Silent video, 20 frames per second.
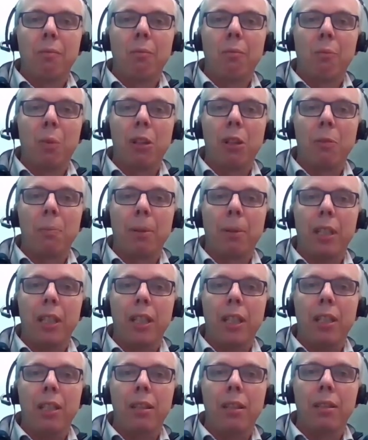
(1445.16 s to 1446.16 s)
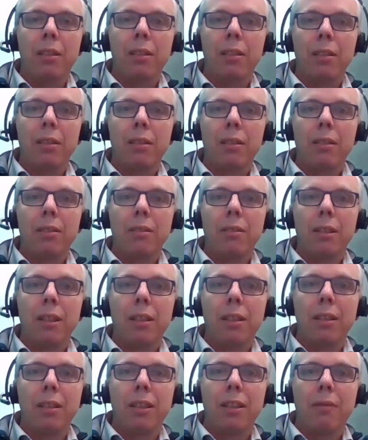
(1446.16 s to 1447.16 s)
will be
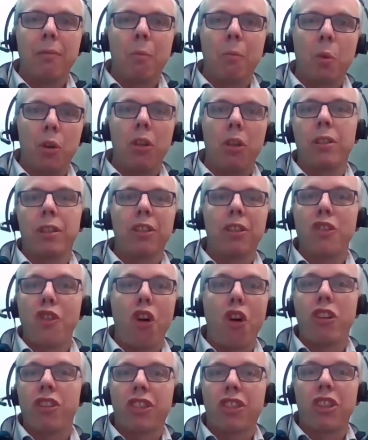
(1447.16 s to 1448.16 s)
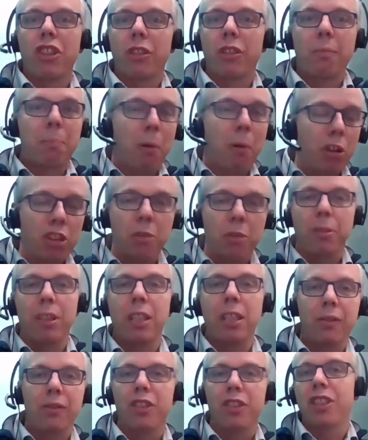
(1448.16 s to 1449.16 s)
not as good, possibly
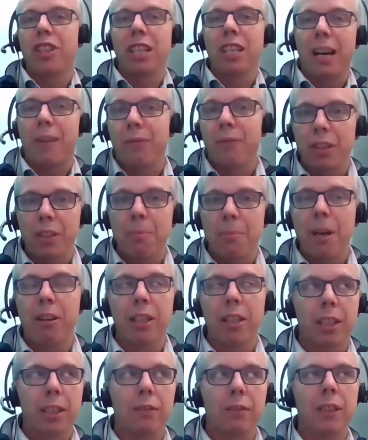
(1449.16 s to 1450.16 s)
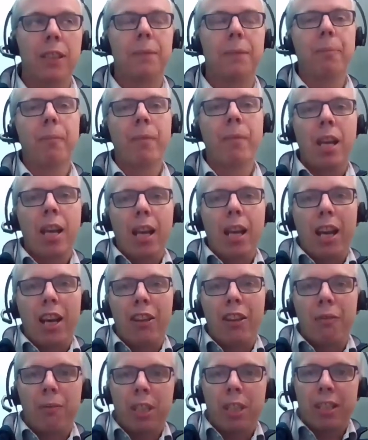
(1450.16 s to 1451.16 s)
even as the average American, right?
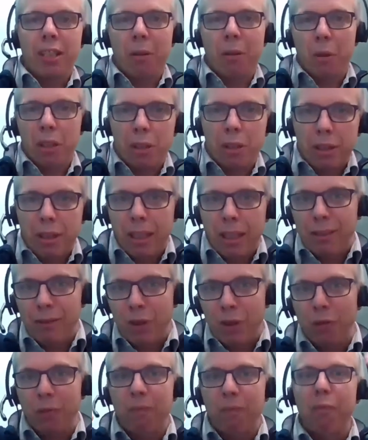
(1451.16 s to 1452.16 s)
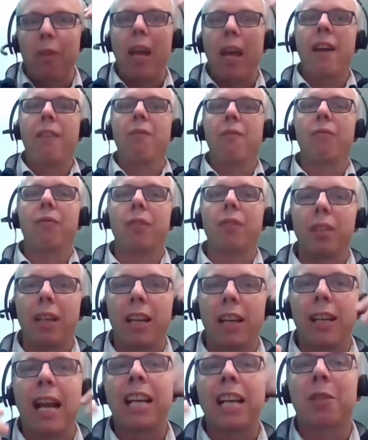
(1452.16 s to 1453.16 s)
And the reason I want to sort of
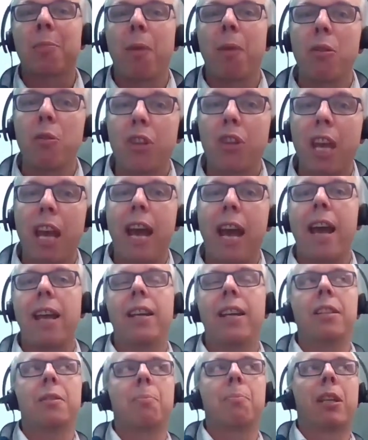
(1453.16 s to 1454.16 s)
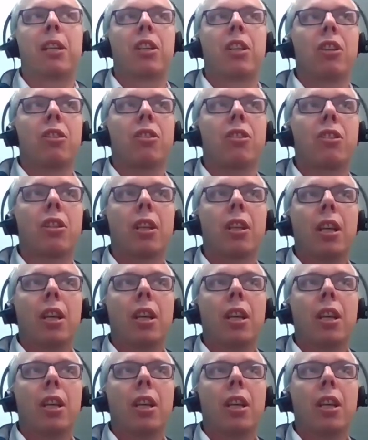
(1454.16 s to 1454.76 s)
expose that is because